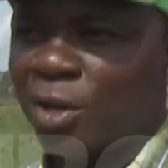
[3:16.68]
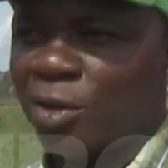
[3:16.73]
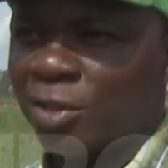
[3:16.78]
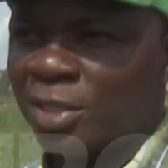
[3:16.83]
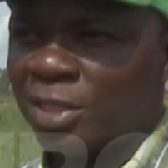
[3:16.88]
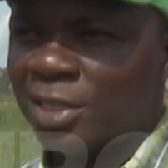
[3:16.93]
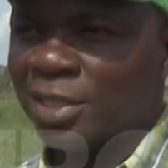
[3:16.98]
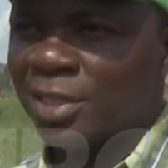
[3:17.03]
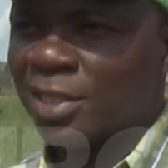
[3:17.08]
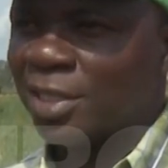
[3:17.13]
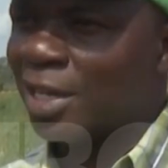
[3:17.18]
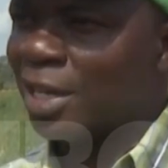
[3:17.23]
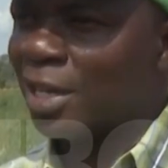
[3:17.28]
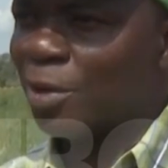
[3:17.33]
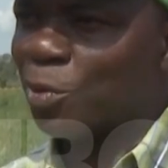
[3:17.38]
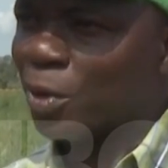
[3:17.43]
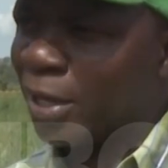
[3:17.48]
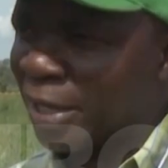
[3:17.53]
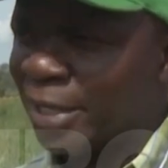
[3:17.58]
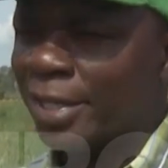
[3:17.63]
are not
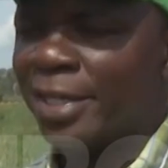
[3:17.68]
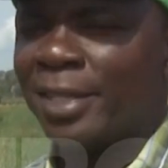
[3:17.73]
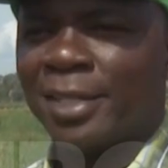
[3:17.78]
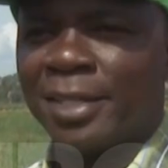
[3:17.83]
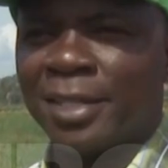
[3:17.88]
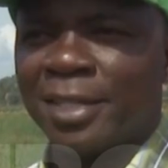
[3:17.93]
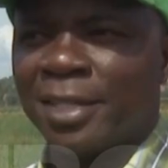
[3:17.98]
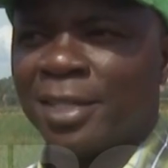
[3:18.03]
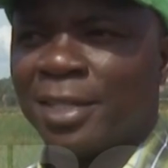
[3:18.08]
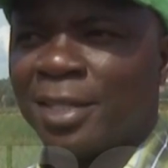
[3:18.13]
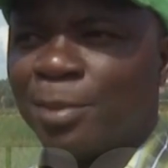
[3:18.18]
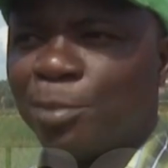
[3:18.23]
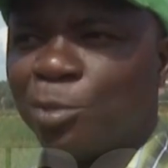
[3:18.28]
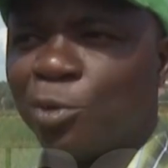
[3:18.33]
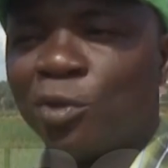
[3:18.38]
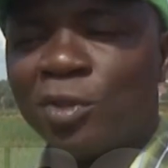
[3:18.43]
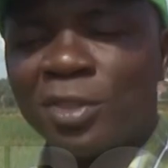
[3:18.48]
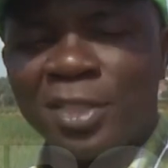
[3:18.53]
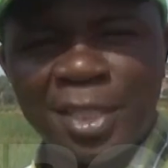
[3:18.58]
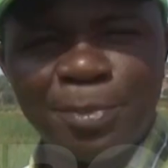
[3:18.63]
worried
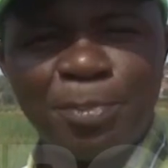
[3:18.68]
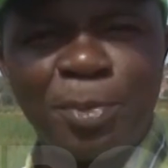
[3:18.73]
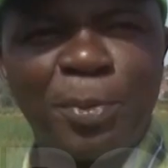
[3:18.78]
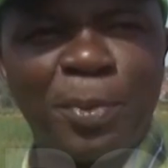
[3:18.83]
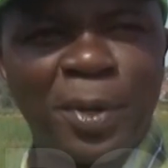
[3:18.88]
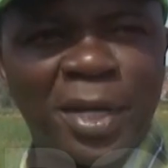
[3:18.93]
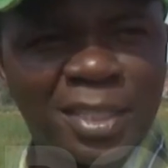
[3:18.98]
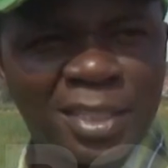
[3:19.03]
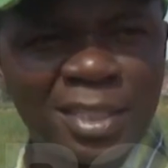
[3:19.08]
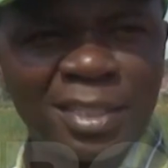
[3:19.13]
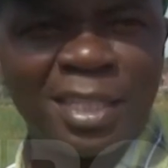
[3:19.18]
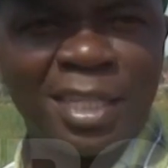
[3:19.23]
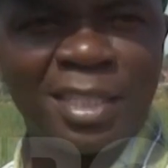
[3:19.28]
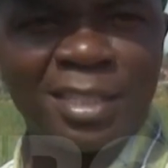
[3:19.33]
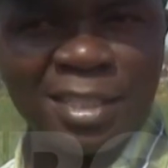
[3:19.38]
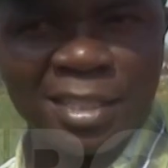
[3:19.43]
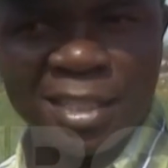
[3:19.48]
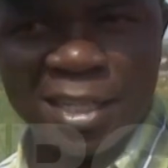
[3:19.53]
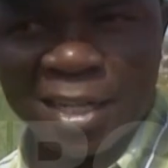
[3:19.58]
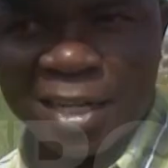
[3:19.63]
because the people are
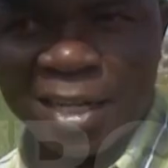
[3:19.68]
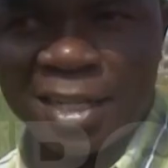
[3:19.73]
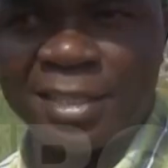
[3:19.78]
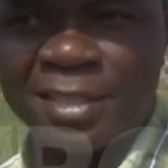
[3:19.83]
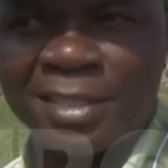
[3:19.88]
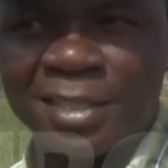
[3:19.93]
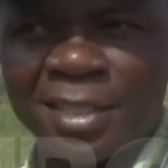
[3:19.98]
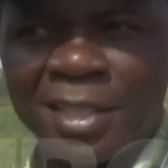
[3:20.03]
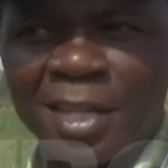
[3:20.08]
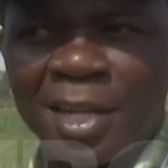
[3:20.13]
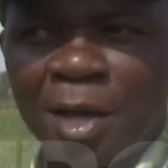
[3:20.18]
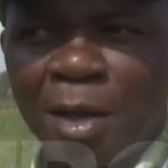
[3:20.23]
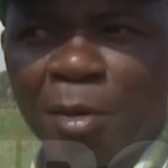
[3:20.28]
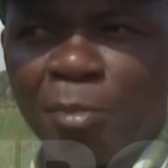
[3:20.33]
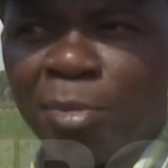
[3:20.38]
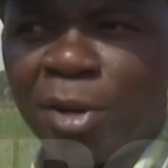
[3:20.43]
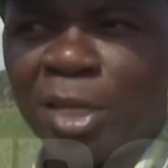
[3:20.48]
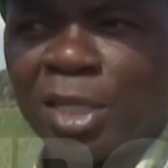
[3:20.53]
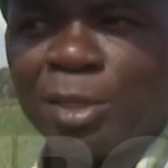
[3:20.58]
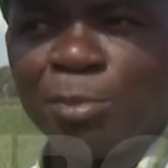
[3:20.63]
exercising their rights,
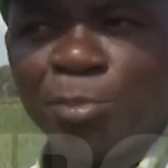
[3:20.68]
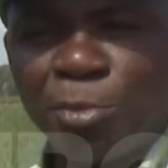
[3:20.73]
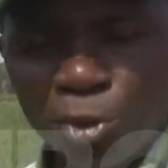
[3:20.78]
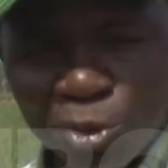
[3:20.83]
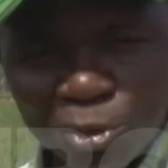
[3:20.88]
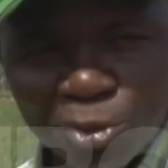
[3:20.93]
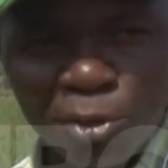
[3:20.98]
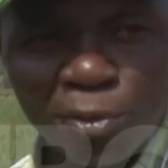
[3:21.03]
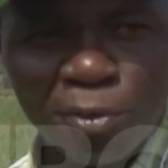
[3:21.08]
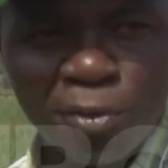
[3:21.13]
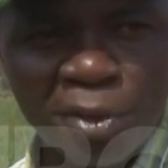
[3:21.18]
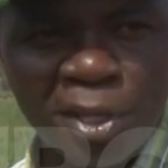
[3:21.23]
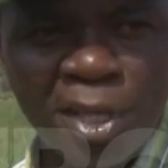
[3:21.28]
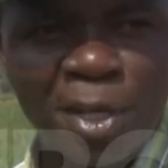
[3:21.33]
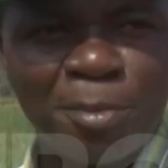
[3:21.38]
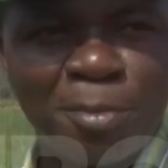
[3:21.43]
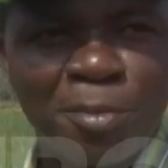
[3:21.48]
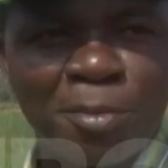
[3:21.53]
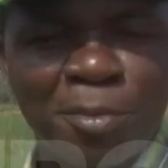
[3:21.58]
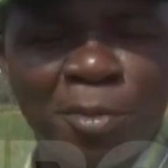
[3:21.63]
but most of
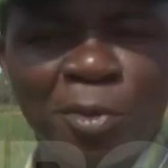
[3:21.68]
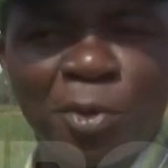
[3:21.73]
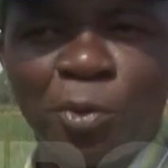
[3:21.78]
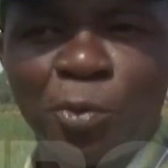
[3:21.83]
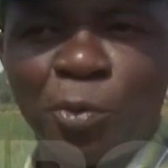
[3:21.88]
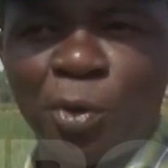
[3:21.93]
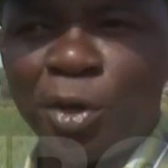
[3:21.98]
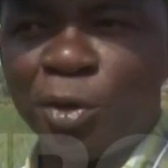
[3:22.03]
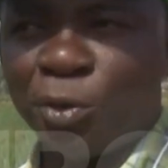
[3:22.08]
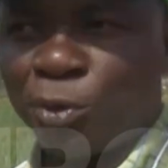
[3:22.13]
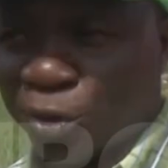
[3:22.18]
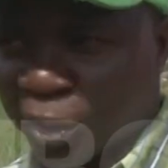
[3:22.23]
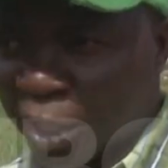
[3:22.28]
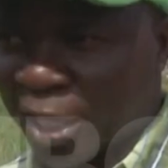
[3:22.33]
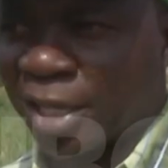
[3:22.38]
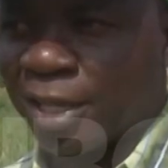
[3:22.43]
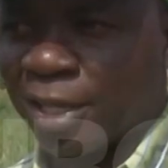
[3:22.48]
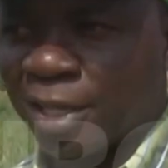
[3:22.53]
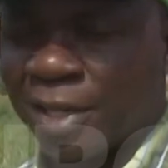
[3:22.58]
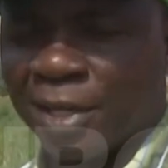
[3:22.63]
them, when you
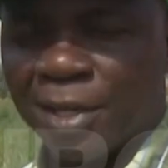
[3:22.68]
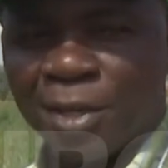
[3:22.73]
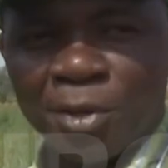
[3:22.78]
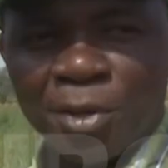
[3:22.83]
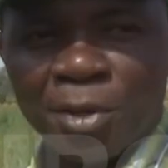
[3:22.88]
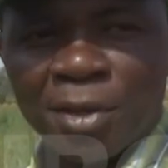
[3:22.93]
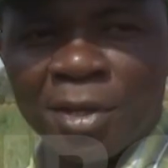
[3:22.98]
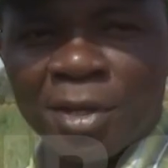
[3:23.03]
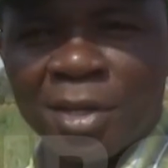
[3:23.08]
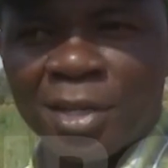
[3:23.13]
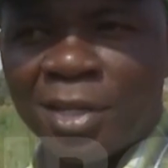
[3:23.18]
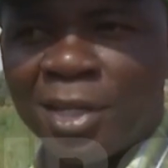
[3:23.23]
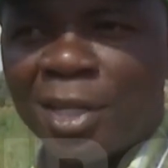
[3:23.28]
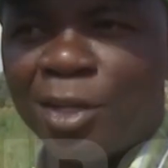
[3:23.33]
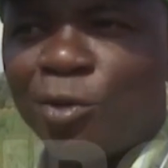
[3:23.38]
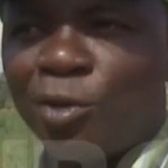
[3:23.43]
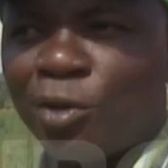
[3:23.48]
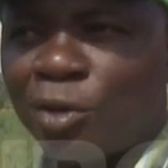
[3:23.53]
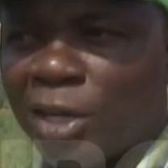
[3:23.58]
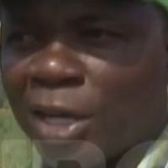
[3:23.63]
check,
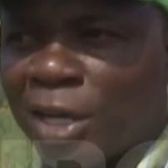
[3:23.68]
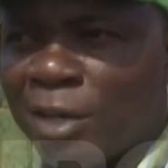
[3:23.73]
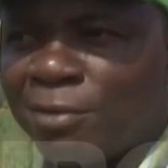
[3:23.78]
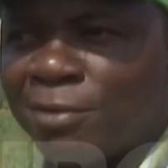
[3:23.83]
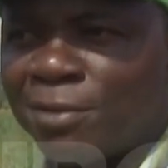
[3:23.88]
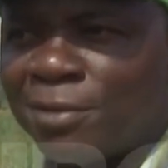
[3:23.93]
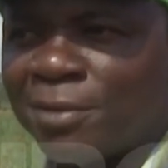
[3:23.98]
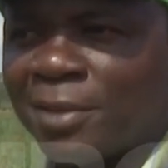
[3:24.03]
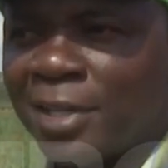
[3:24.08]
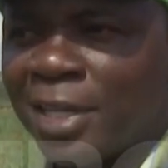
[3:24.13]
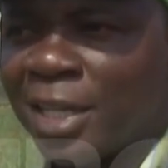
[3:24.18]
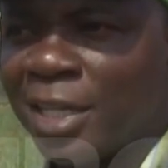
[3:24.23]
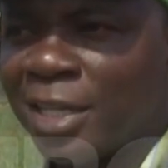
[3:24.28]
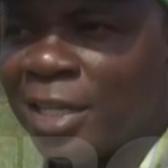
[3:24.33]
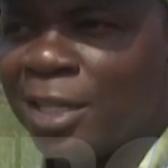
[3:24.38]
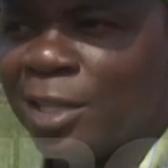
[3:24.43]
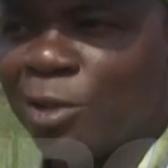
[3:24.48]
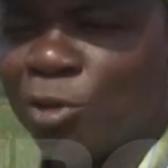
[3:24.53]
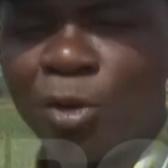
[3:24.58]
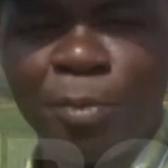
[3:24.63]
they don't have
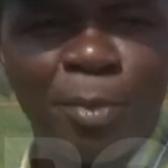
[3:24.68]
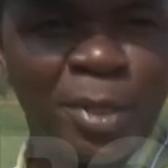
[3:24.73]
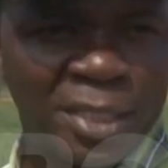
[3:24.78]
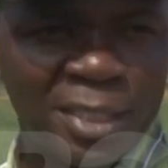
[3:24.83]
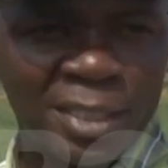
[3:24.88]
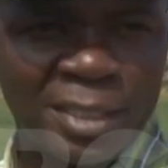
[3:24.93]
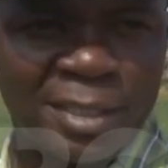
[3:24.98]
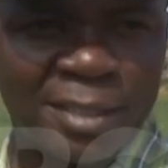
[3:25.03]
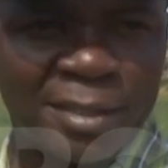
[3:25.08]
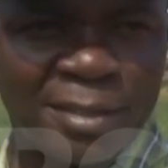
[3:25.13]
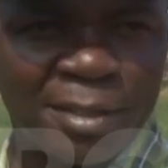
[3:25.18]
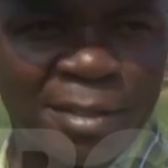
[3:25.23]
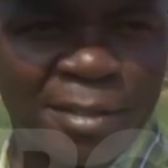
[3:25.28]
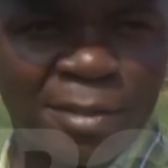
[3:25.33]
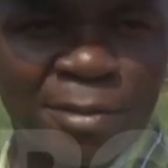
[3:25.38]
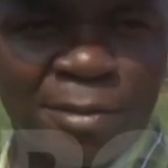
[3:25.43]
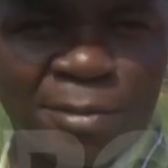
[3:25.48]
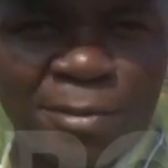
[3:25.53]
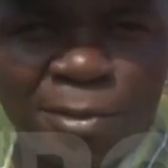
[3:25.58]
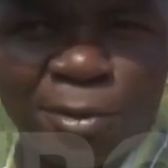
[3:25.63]
any legal basis
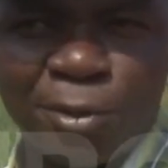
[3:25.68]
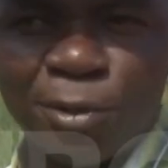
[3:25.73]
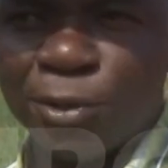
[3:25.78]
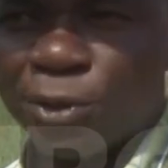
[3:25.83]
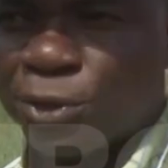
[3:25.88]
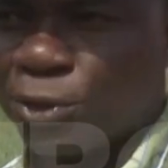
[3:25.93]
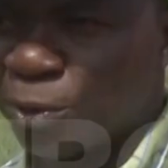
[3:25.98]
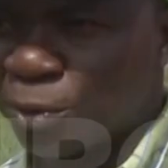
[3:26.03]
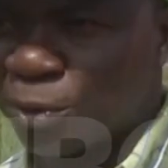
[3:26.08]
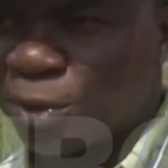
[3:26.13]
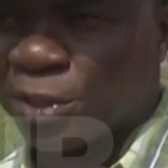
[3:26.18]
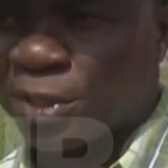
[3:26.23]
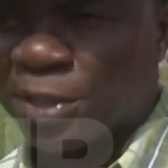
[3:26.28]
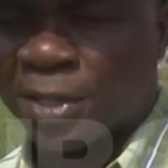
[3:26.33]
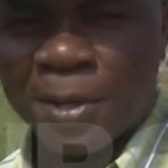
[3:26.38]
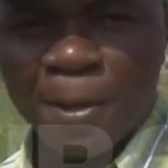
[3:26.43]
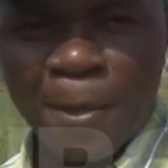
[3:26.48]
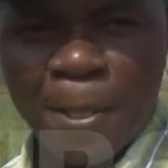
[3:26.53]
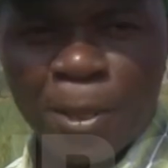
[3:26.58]
for those suits.